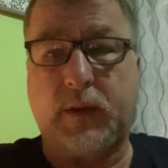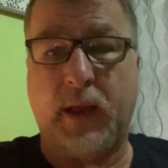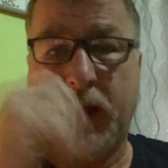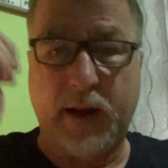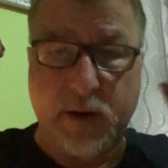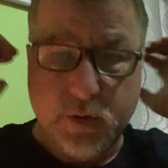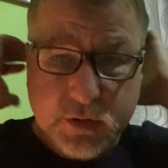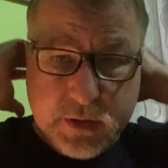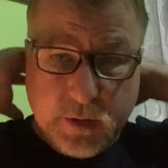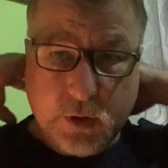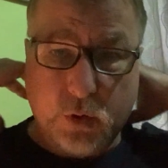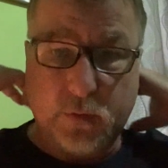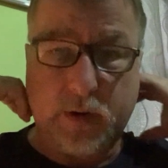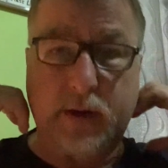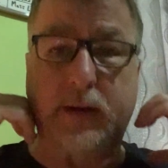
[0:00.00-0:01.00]
And it used to
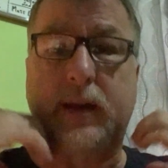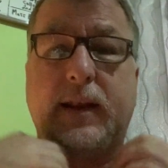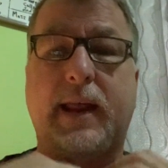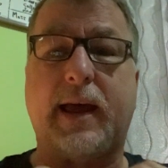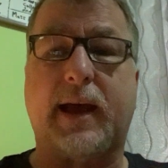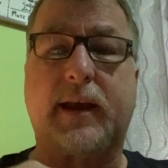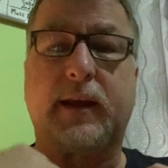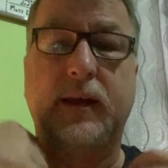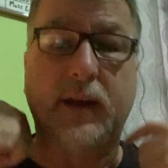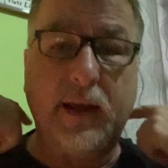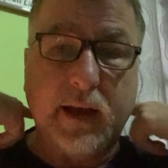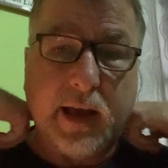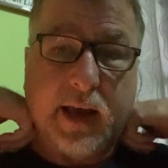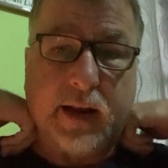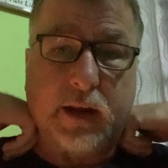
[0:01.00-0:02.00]
go around your neck,
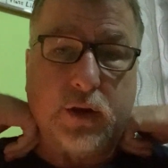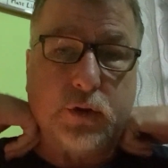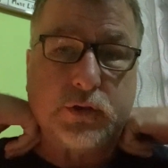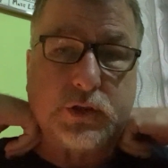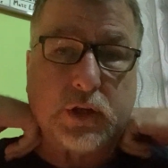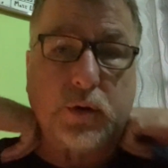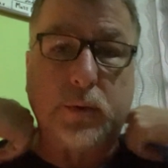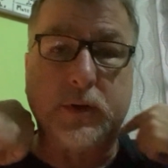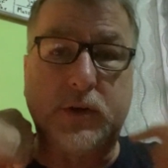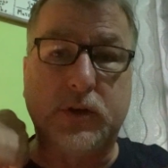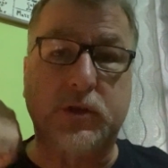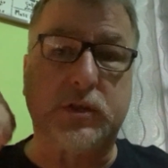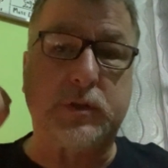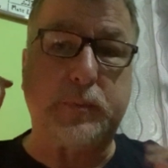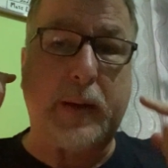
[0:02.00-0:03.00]
and it used to go into
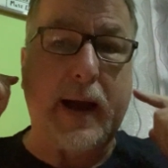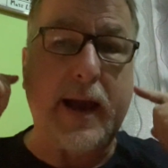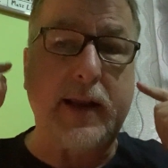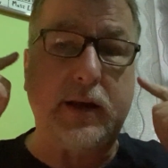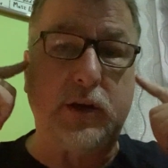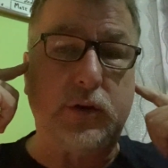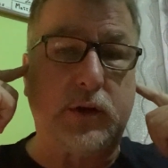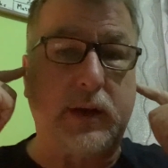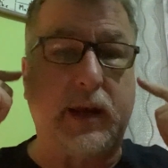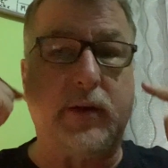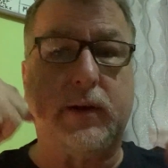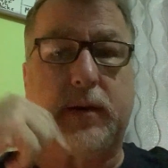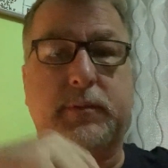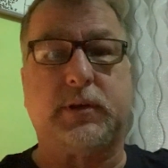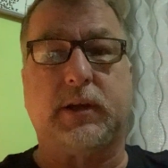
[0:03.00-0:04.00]
your spine, and you could
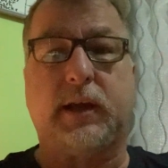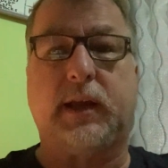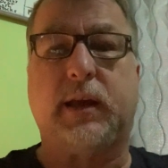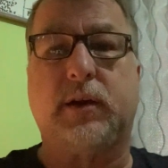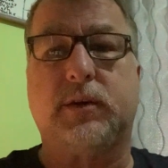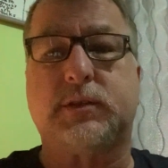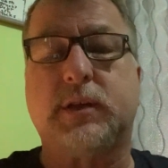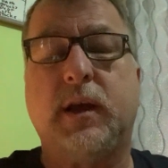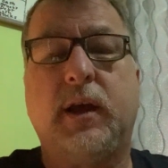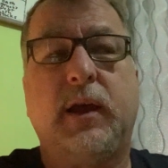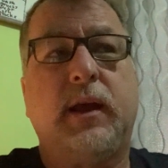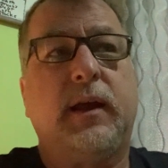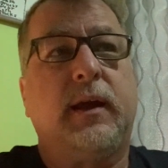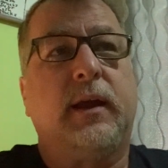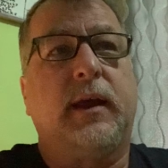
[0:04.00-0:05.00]
hear it up to your ears.
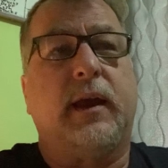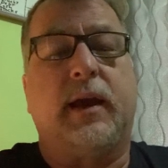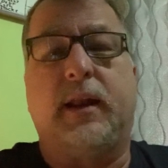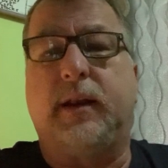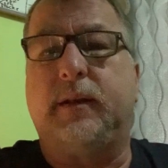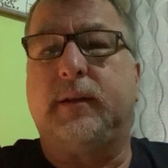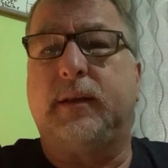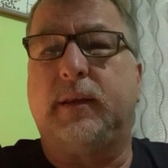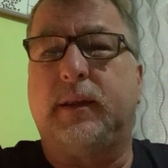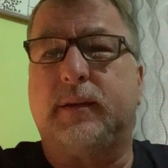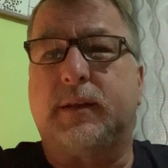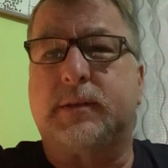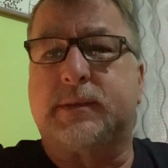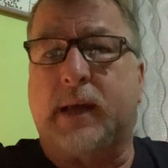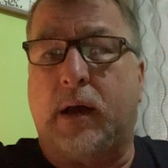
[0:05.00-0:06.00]
And
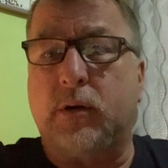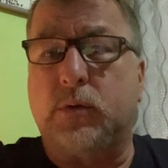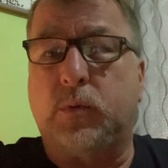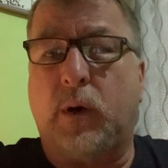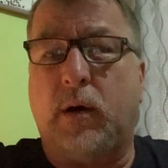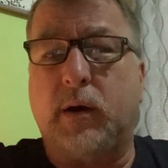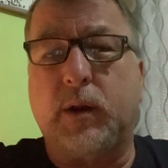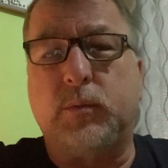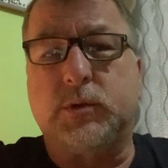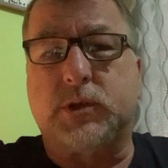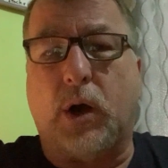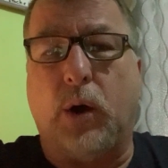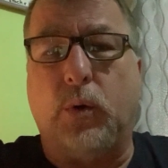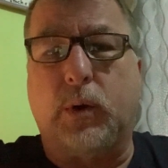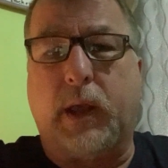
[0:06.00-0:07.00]
the sound quality was
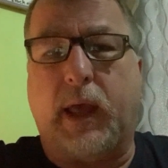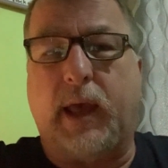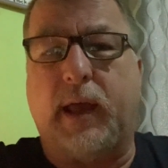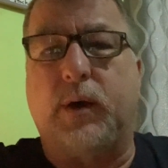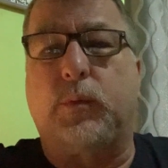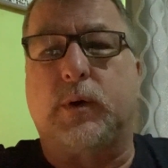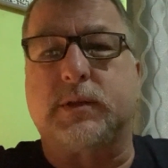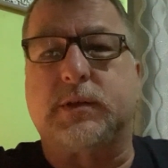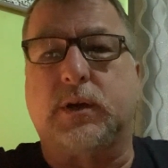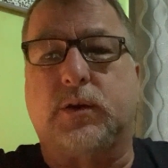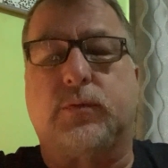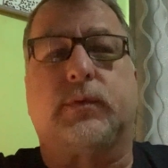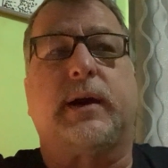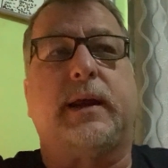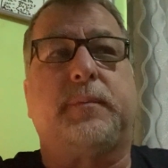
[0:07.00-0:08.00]
okay. It wasn't
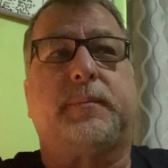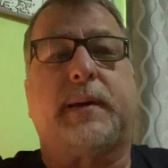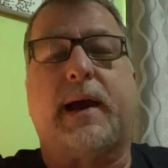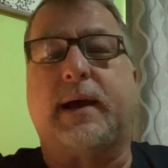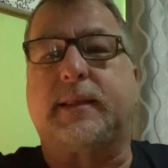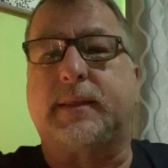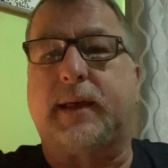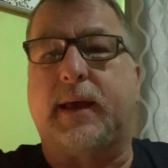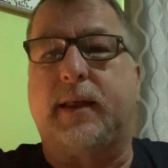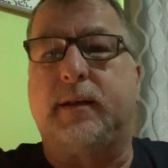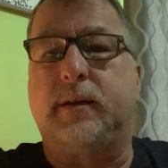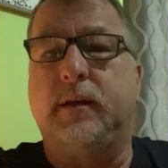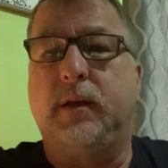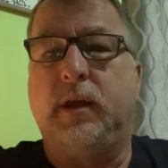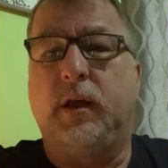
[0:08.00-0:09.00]
great back
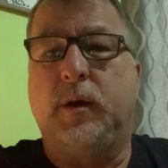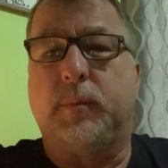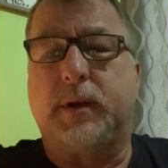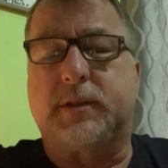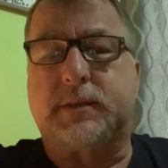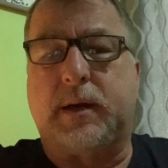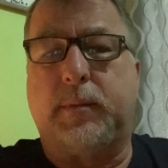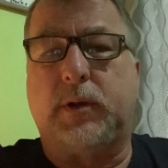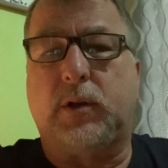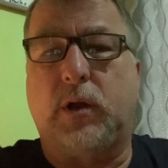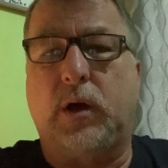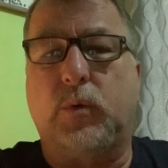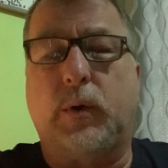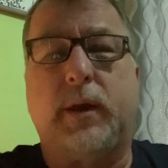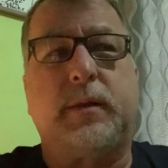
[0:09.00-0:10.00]
then, but it's come a
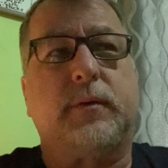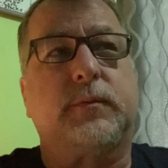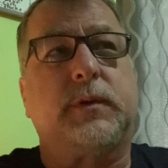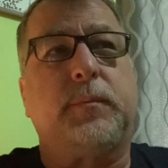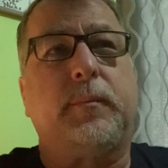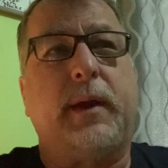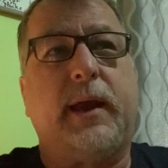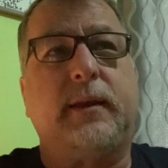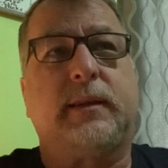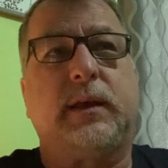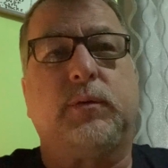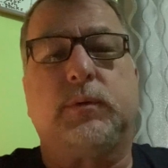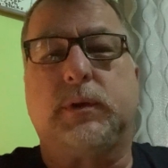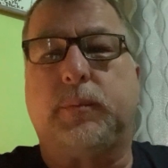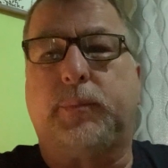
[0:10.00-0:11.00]
long way. The main
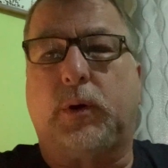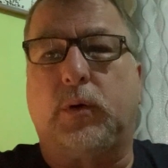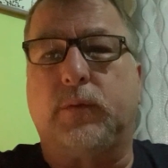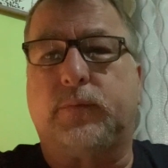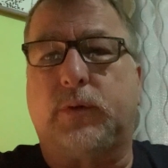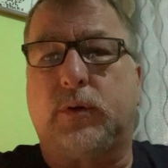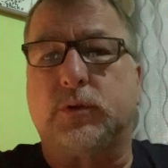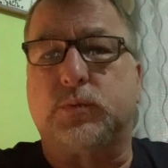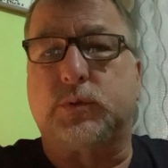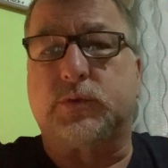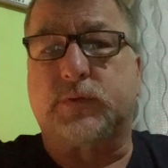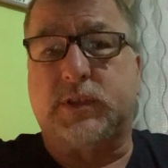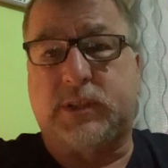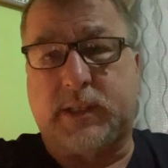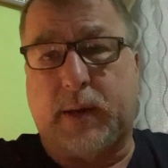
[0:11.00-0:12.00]
thing with the Bone phones
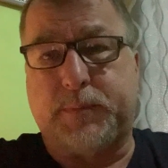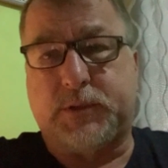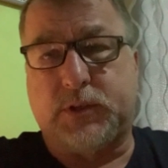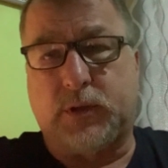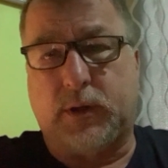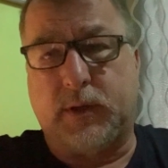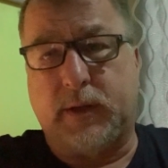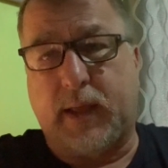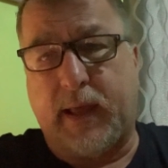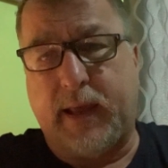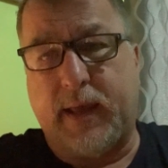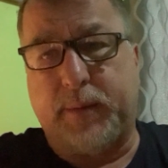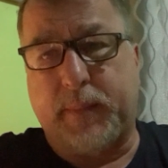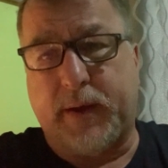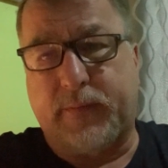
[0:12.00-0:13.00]
was reception on the
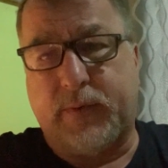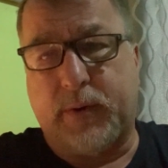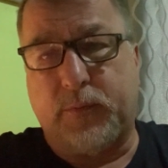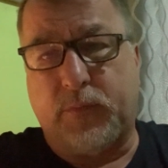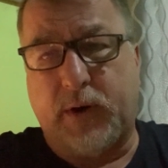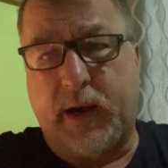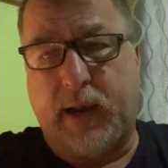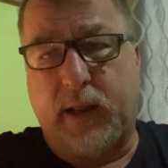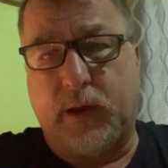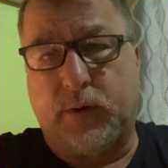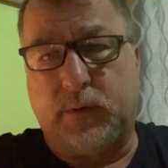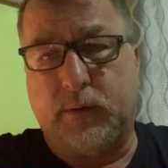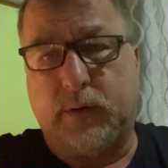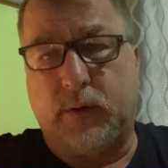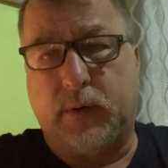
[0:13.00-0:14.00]
AM, FM radio.